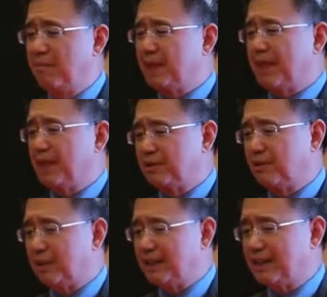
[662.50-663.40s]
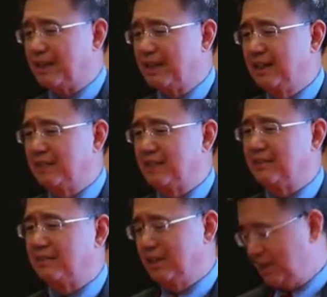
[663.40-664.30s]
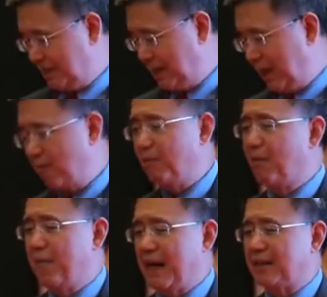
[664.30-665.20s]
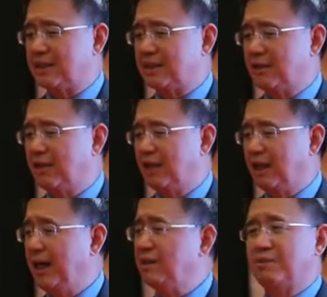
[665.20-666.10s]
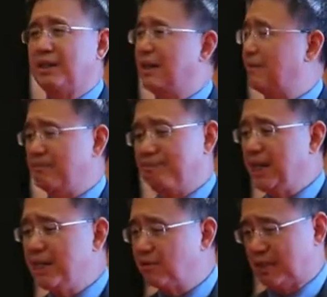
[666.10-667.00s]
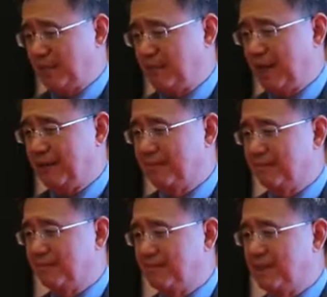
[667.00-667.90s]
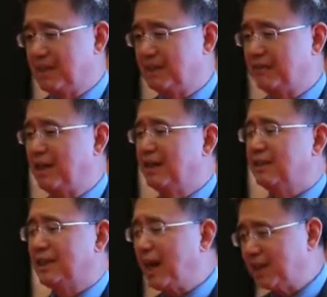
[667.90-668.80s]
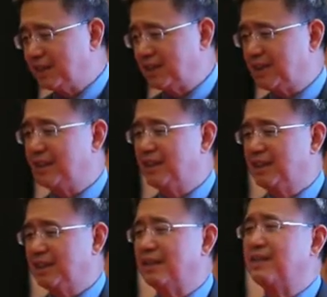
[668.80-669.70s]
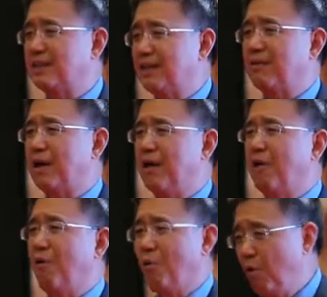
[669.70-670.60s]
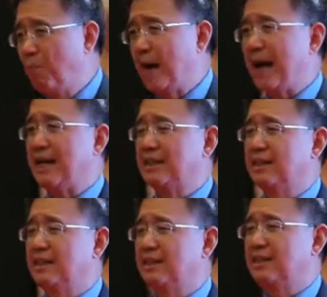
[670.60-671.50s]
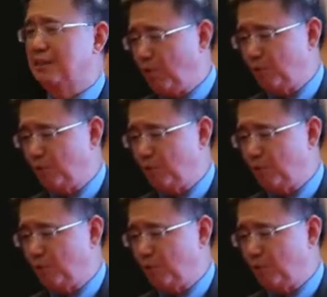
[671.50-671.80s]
the Beijing needs, when we talk about the smog and pollution, people think it's not that big a problem.